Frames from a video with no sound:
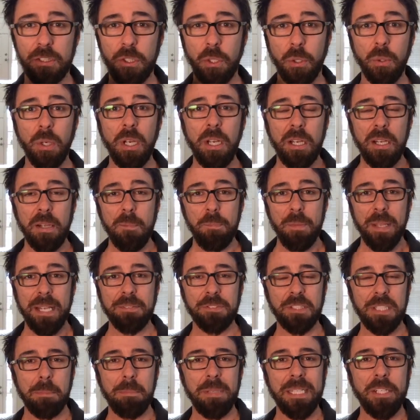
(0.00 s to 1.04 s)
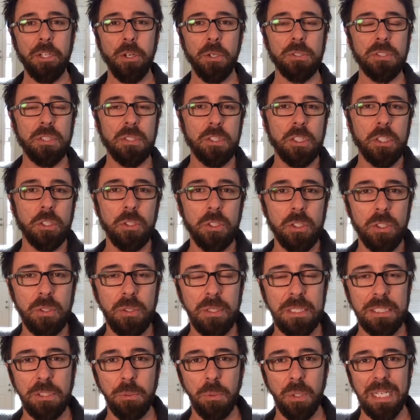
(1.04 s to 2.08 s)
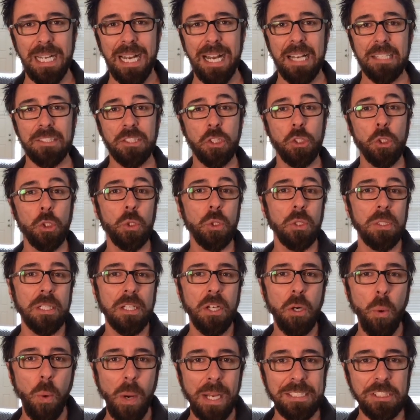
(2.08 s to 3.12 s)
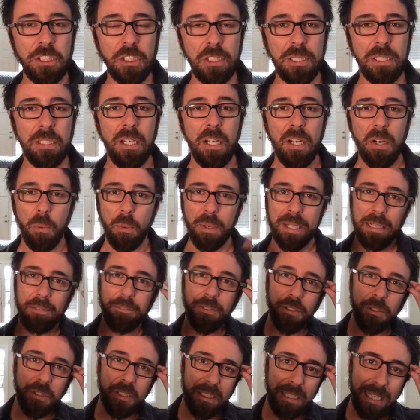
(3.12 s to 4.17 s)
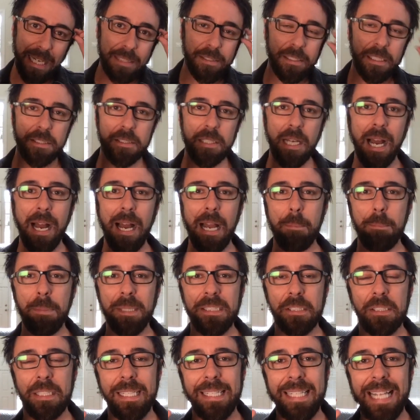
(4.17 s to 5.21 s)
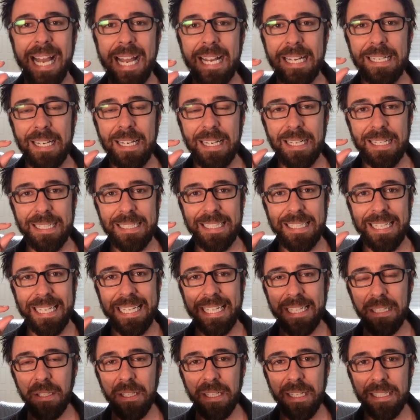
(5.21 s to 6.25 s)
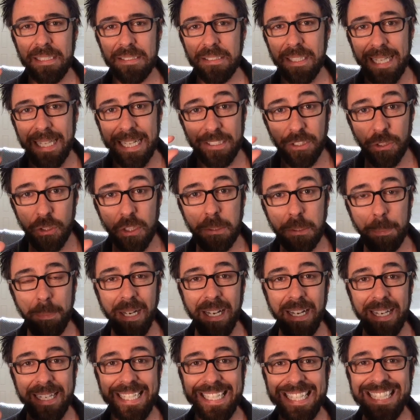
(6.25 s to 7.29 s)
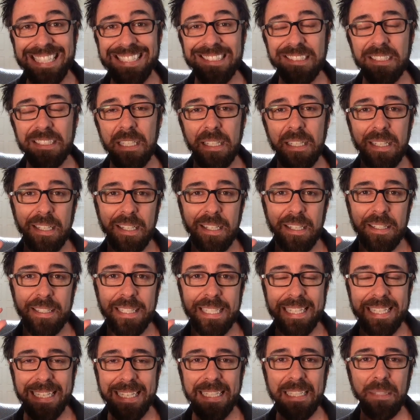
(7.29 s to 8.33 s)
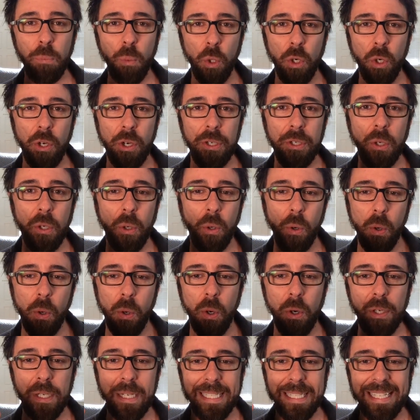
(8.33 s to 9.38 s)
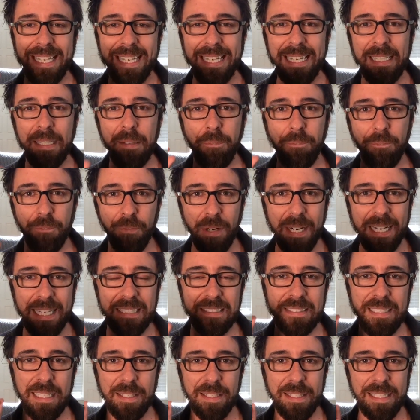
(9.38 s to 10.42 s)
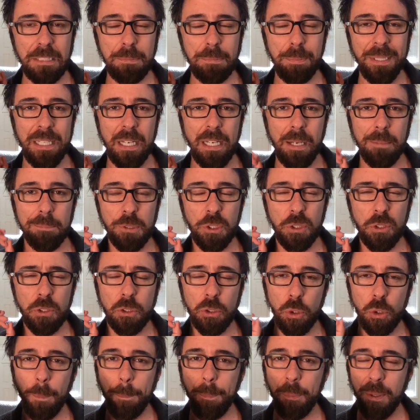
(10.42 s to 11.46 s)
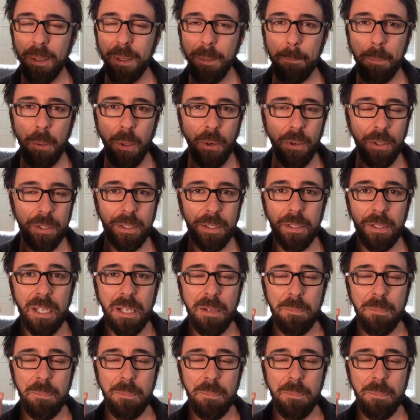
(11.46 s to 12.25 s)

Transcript: So if somebody goes onto Google and you want to ask Google a question, whatever you start to type into that into that search bar is the keyword or key phrase. Now, these become super important